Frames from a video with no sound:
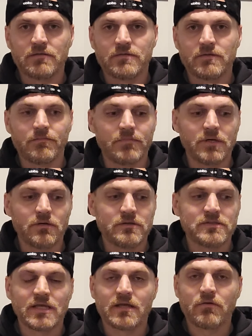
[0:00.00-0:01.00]
to the middle of the
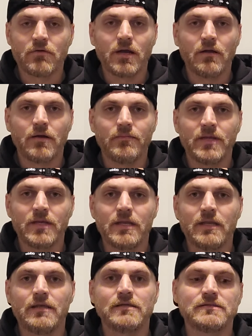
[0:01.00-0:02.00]
second round, I mean,
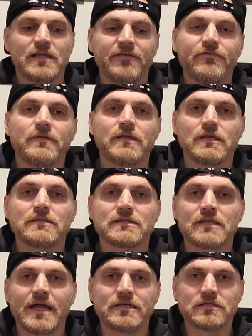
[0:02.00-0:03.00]
he he's definitely can
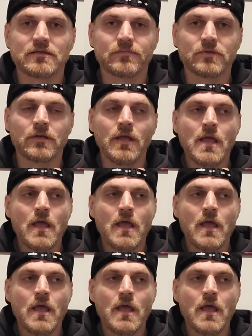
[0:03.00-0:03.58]
snatch something.